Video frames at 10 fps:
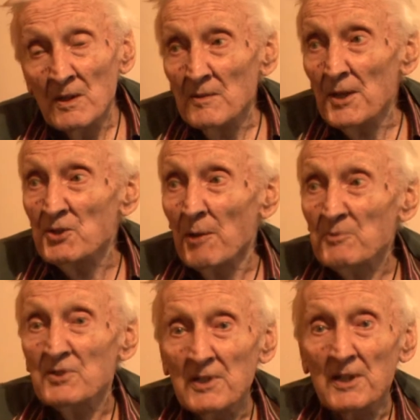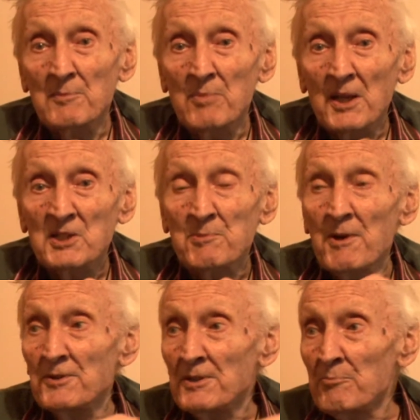They jumped and
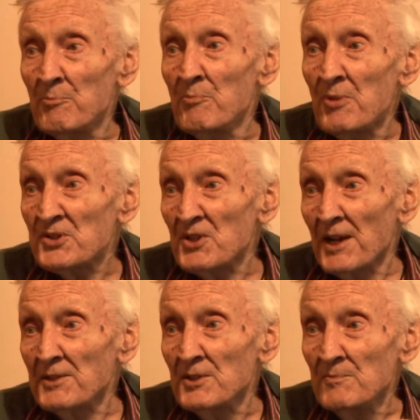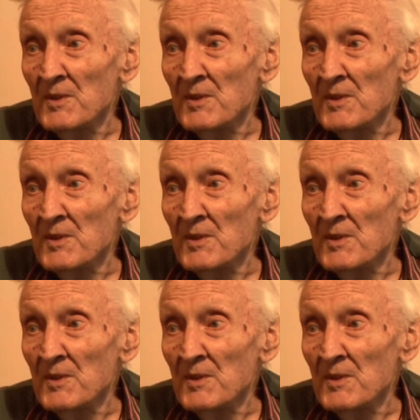exploded breast height,